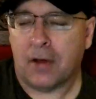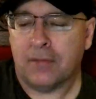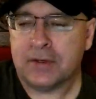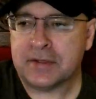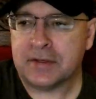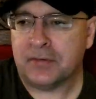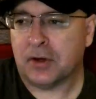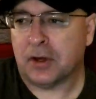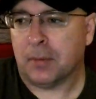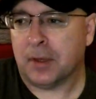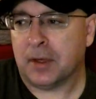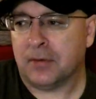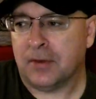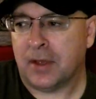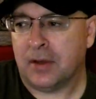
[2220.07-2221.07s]
if you're coming in at 10,
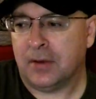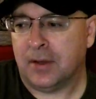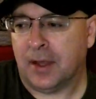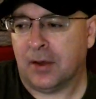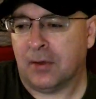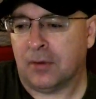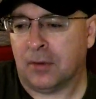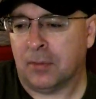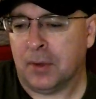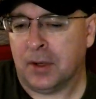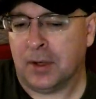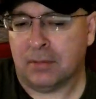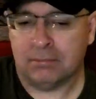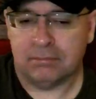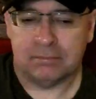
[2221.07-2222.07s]
you can't go to the meeting.
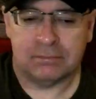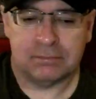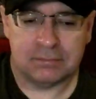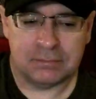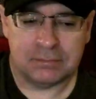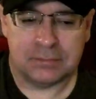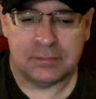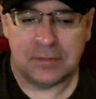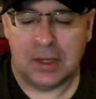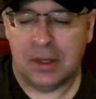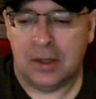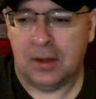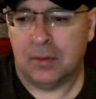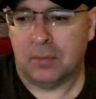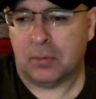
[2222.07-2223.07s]

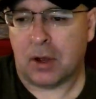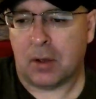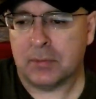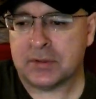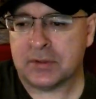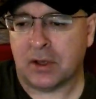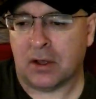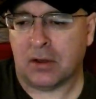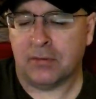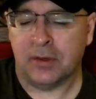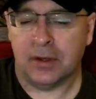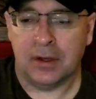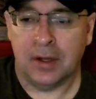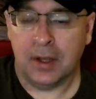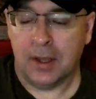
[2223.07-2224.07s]
Problem solved,
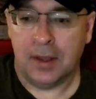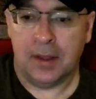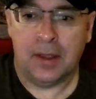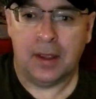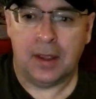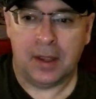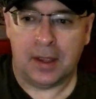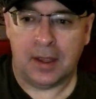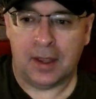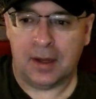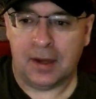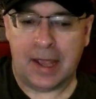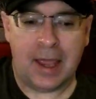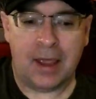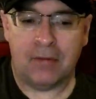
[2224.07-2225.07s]
and
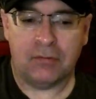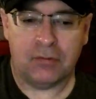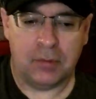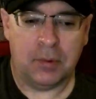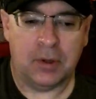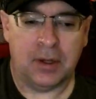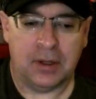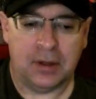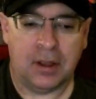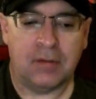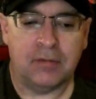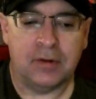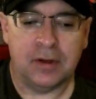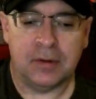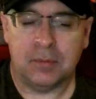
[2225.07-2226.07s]
everybody loved it
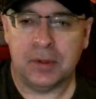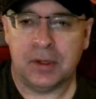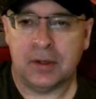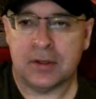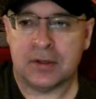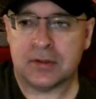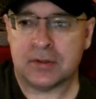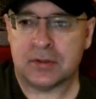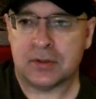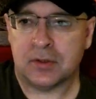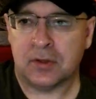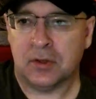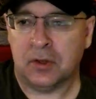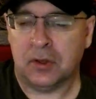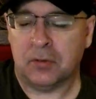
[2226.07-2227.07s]
because the
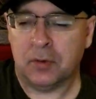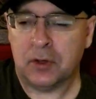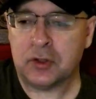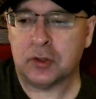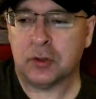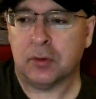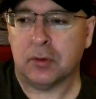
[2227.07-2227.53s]
original